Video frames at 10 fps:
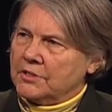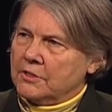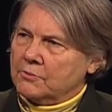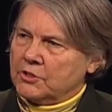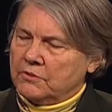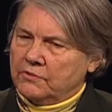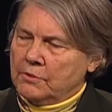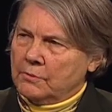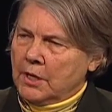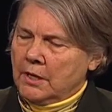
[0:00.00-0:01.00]
In other words, if
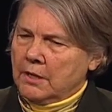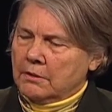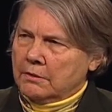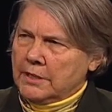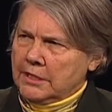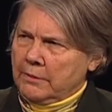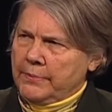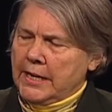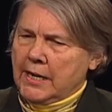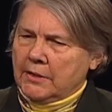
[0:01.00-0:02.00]
you think
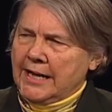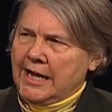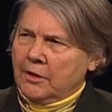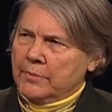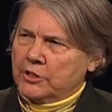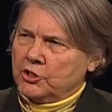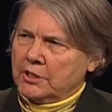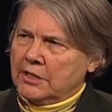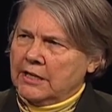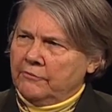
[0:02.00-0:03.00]
about how much
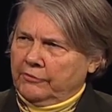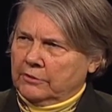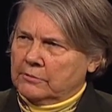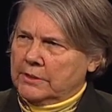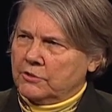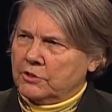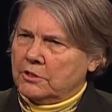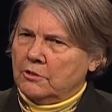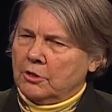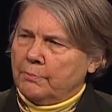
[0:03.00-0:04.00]
influence
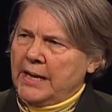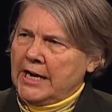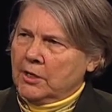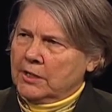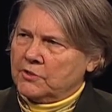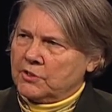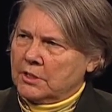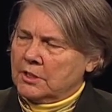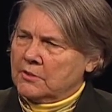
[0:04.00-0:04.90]
your parents'